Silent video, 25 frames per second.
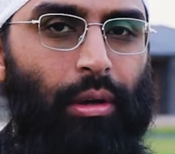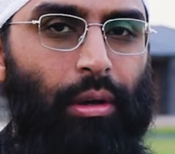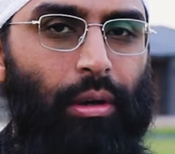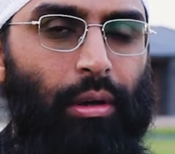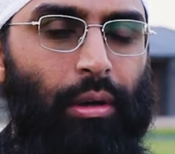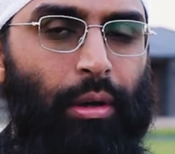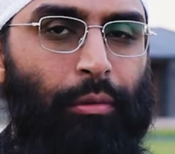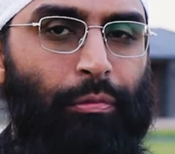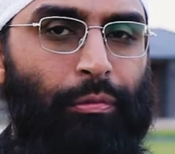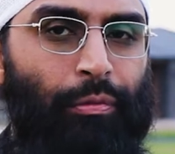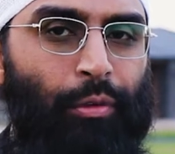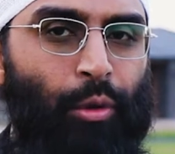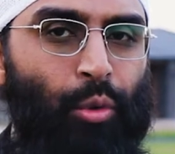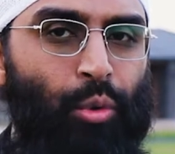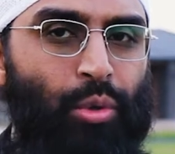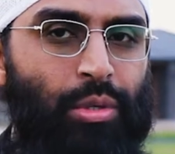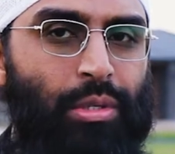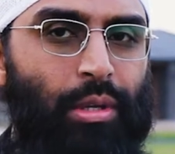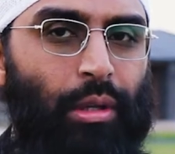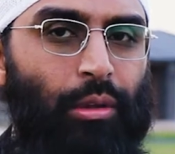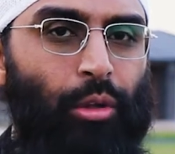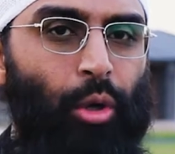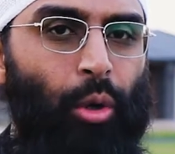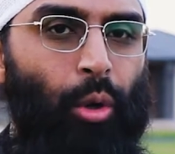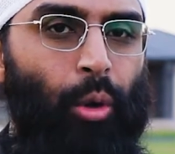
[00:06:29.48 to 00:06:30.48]
refuse
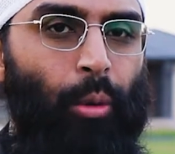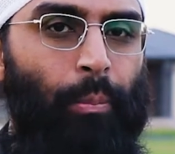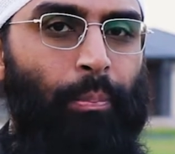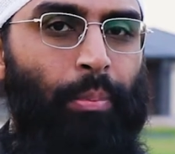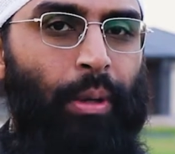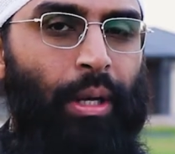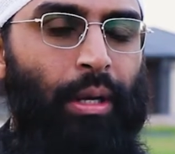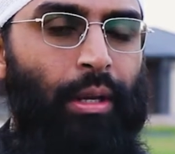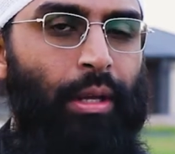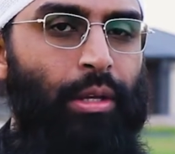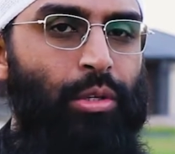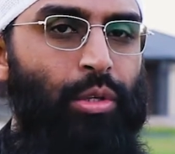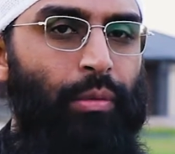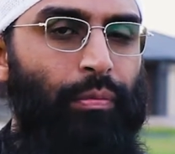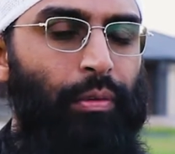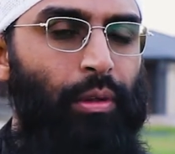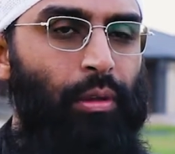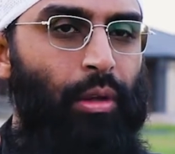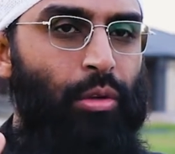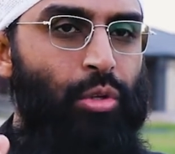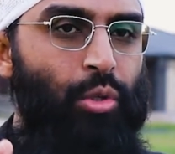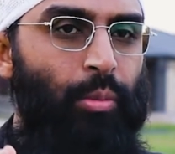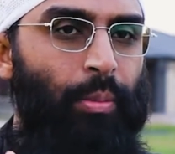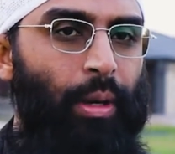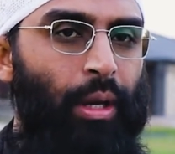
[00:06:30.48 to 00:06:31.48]
the obedience of
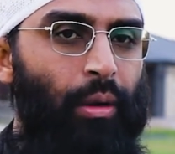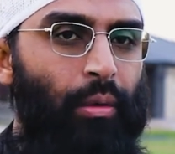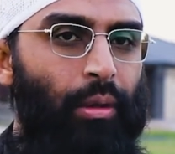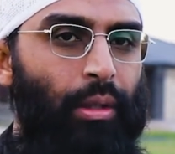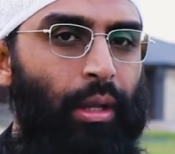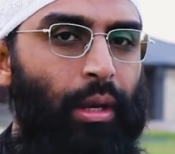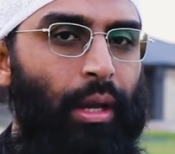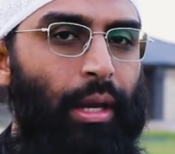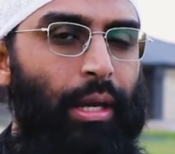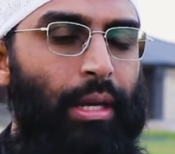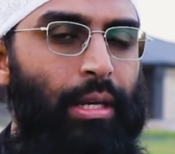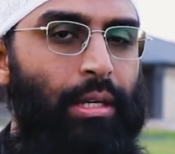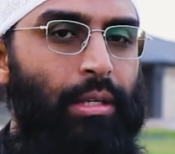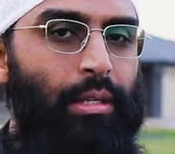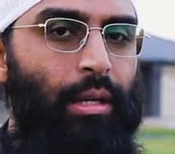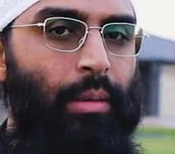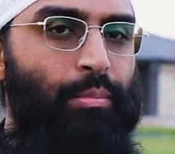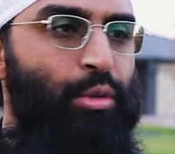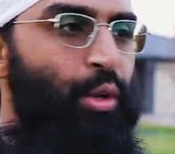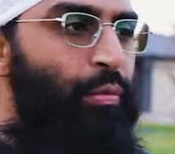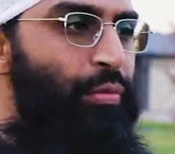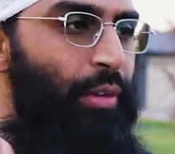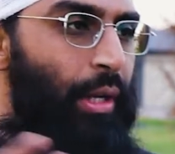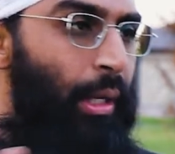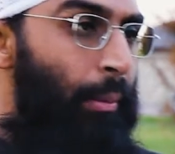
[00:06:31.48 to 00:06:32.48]
Allah subhanahu wa ta'ala in
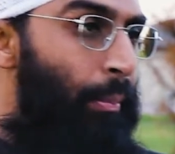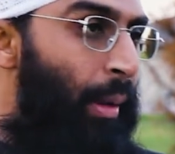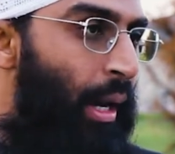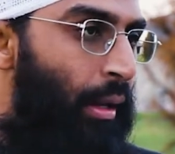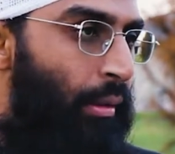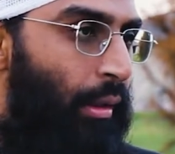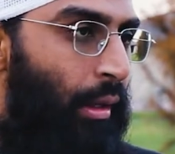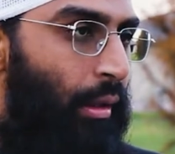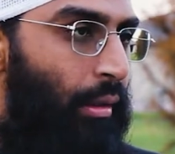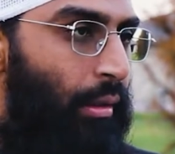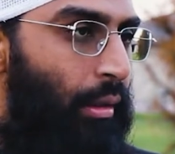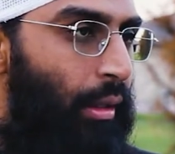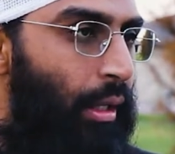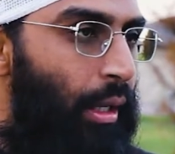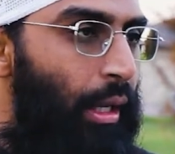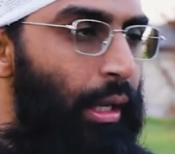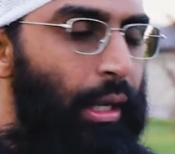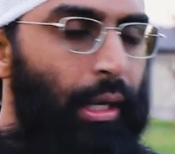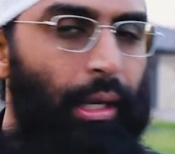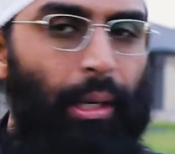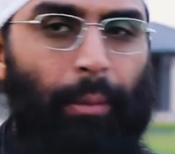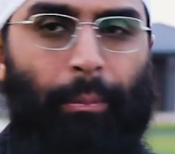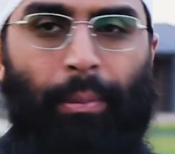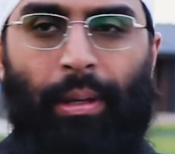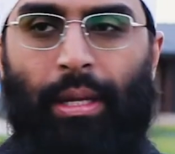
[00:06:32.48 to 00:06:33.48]
terms of ibadah.
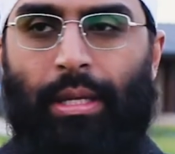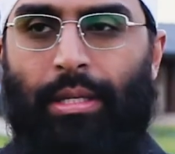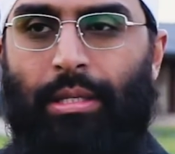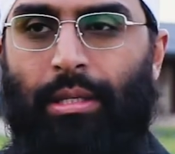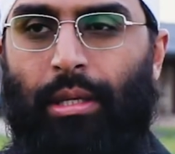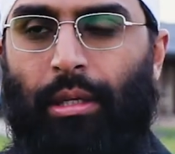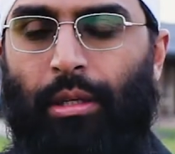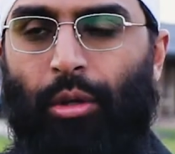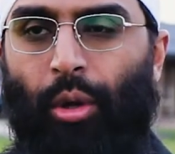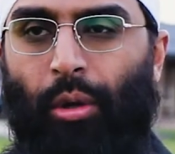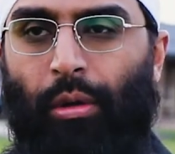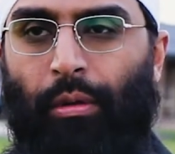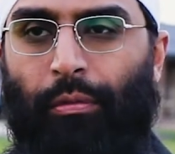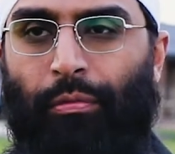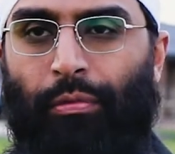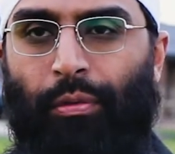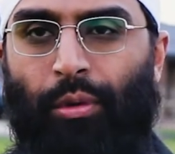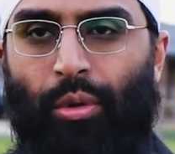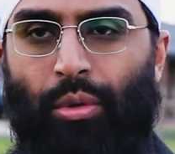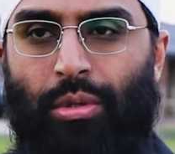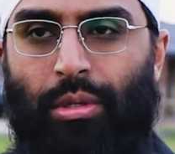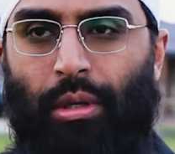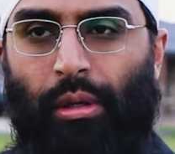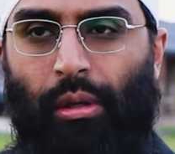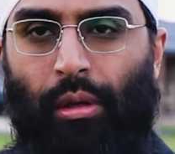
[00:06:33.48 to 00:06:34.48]
Iblis did not
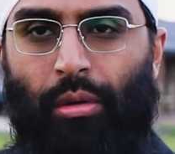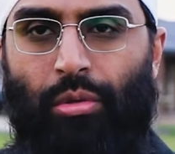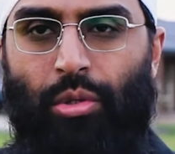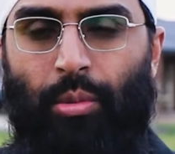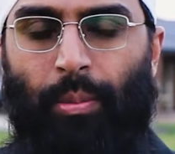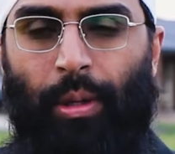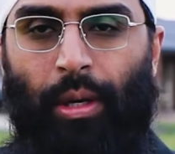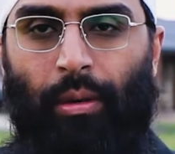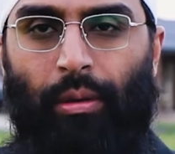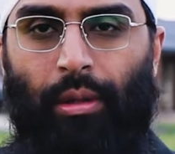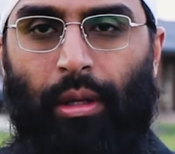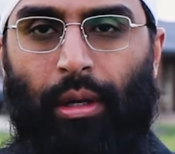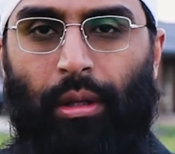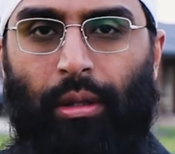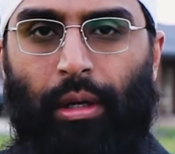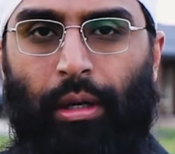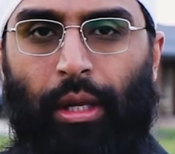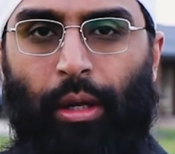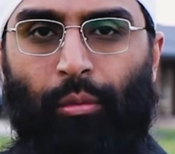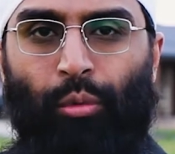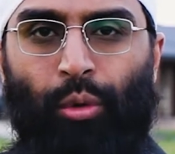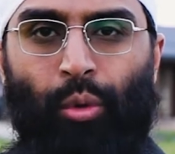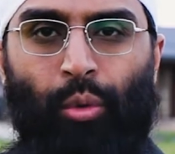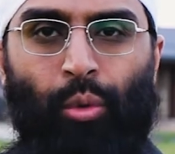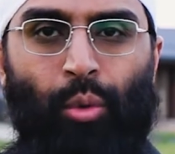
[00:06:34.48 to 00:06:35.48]
refuse Allah subhanahu wa ta'ala that
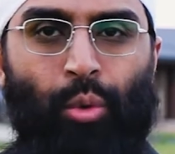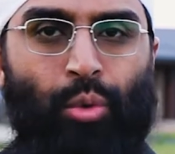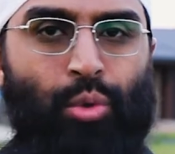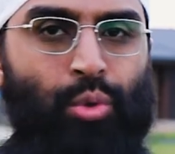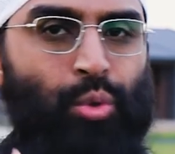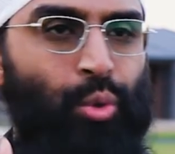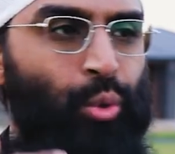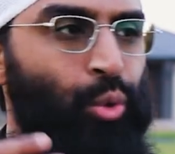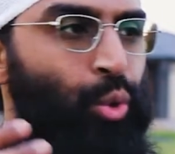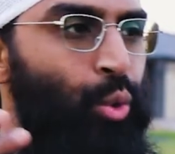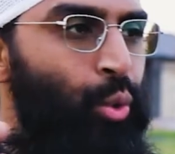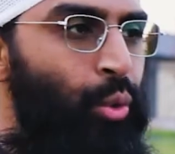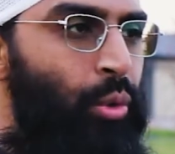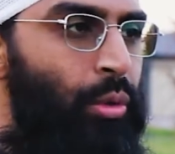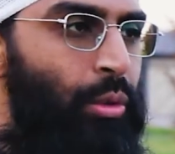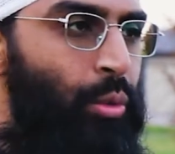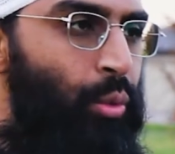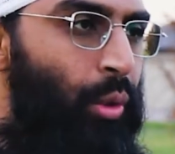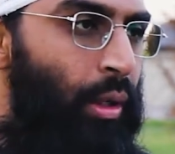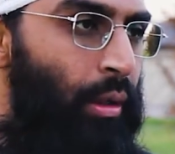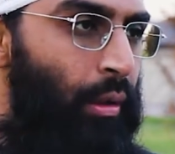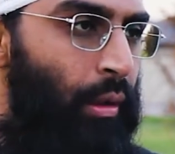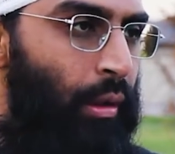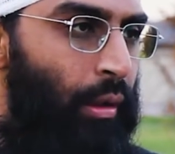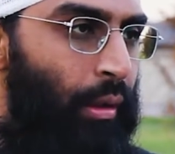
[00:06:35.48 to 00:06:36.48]
he wouldn't do sujood to
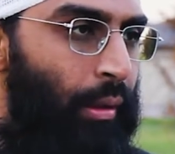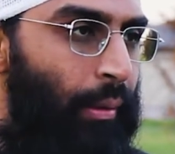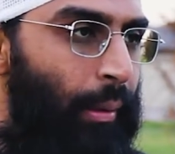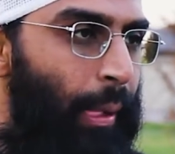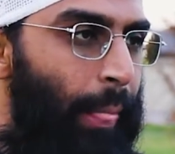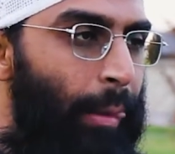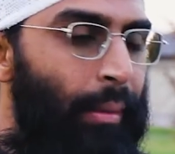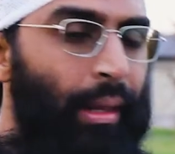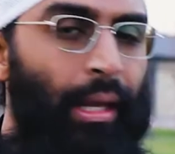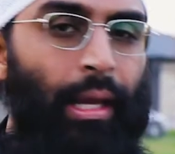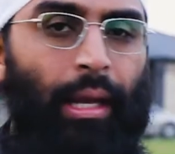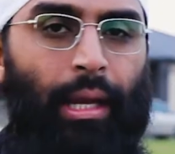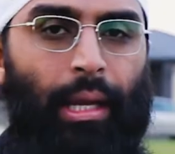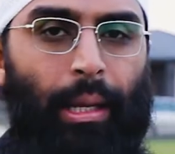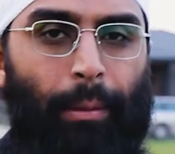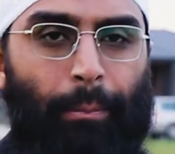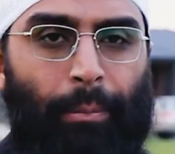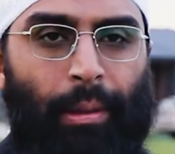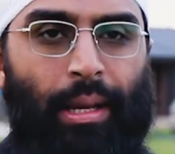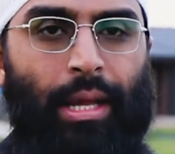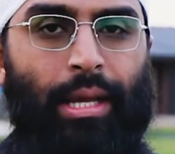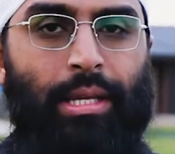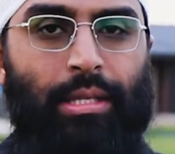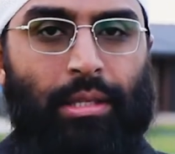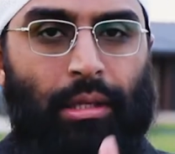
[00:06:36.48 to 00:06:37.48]
Allah.
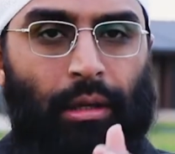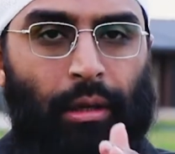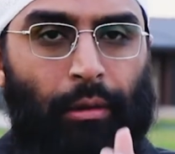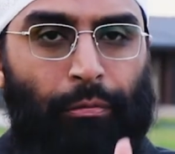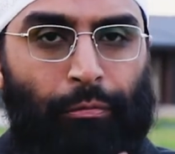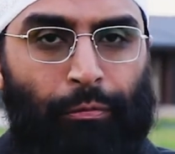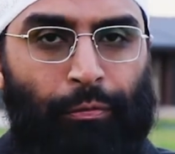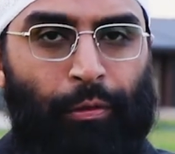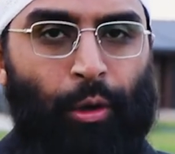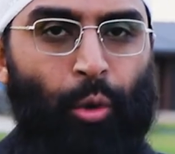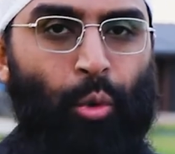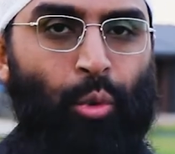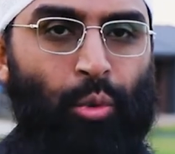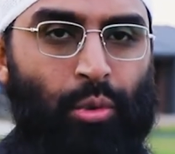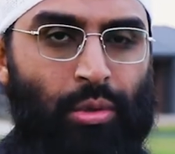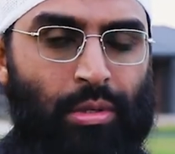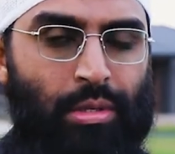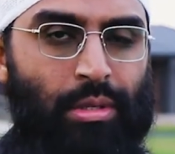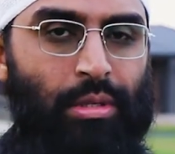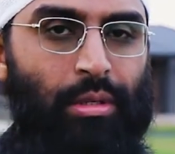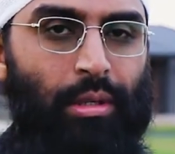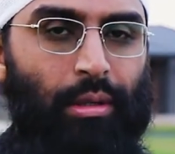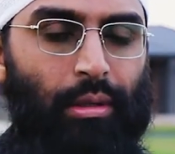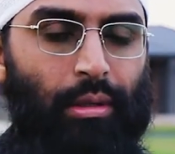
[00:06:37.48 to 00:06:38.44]
Iblis refused,